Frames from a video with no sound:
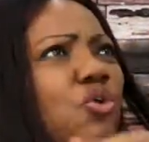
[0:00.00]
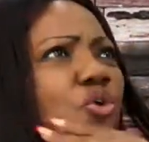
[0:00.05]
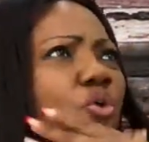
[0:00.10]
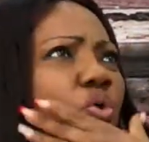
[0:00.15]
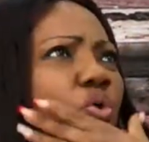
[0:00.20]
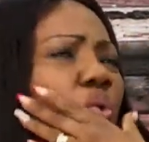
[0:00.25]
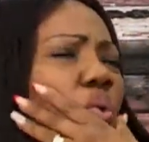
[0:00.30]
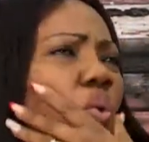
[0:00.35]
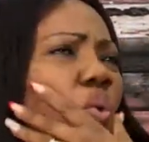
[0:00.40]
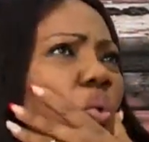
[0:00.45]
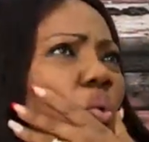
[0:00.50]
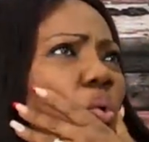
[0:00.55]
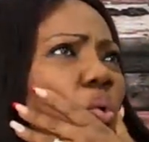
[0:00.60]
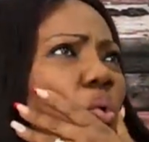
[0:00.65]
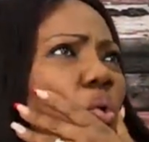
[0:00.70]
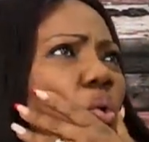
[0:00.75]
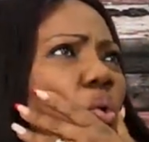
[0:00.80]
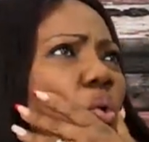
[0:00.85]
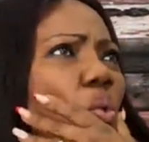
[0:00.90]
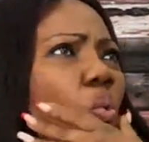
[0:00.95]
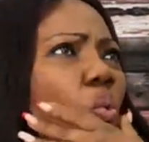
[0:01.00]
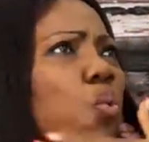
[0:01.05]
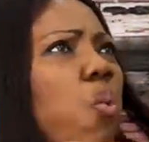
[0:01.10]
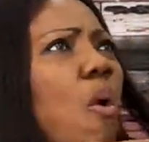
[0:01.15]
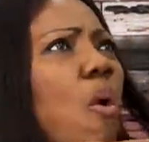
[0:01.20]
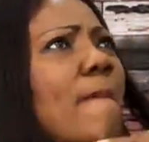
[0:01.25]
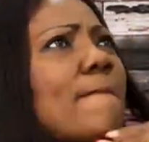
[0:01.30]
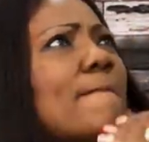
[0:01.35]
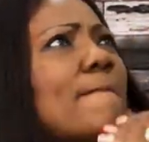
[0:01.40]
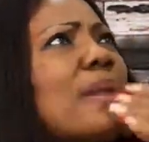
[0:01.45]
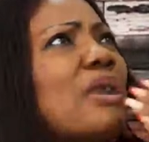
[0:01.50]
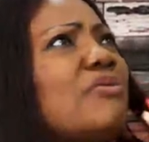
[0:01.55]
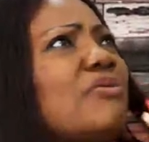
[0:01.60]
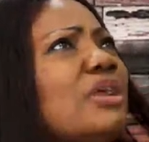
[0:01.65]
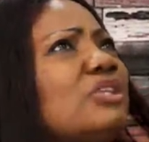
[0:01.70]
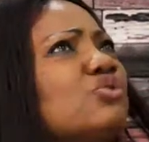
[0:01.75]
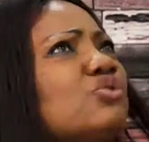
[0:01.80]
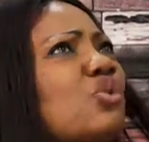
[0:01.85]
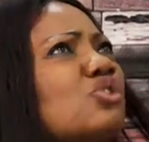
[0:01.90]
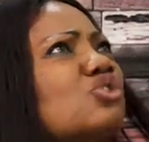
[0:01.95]
know what
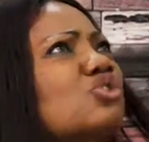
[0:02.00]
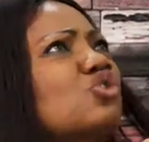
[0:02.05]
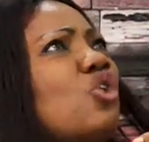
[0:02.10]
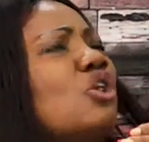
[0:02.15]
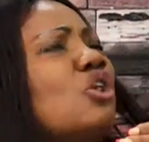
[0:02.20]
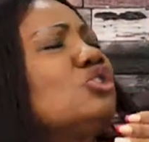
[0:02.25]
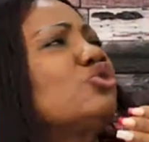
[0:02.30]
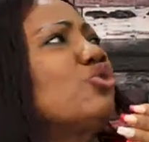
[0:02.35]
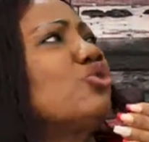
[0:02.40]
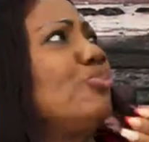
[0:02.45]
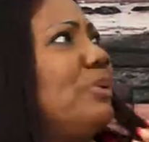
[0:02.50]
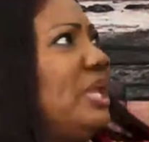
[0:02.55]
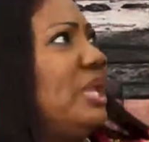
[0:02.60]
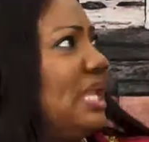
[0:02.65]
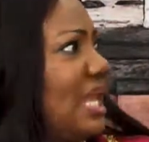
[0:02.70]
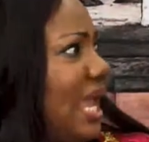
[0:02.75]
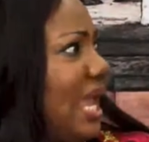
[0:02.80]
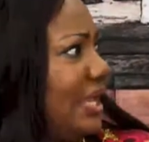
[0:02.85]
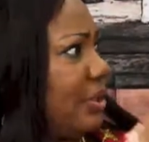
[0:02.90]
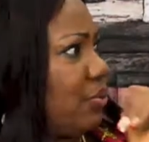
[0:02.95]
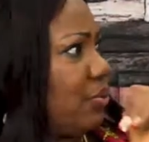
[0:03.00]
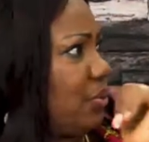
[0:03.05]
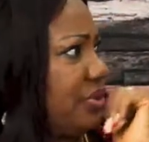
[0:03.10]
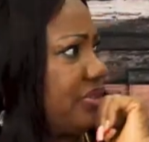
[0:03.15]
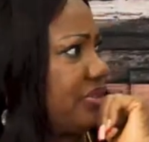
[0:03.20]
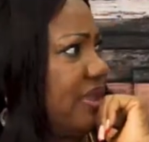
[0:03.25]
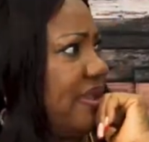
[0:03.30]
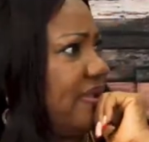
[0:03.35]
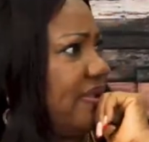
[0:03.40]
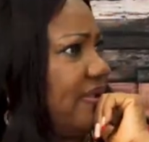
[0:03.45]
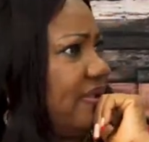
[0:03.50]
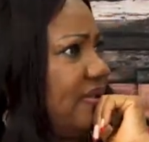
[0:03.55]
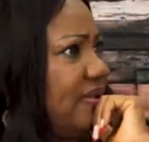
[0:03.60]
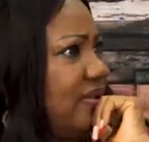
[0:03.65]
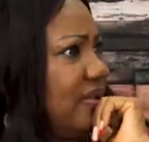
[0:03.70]
marriage was going to be like with her.